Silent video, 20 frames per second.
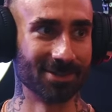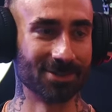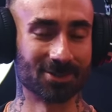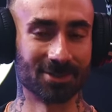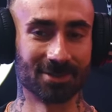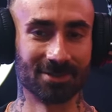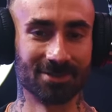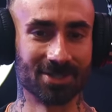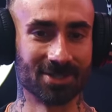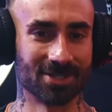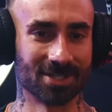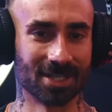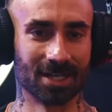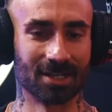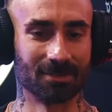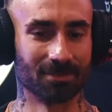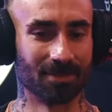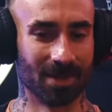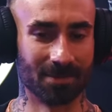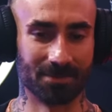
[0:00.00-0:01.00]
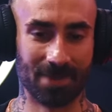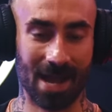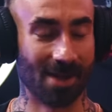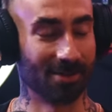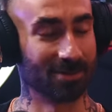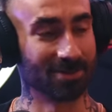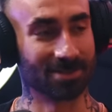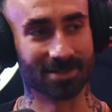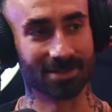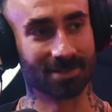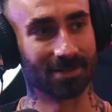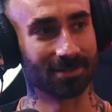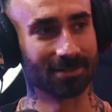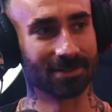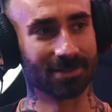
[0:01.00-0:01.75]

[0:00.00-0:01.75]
So it just like my balance is all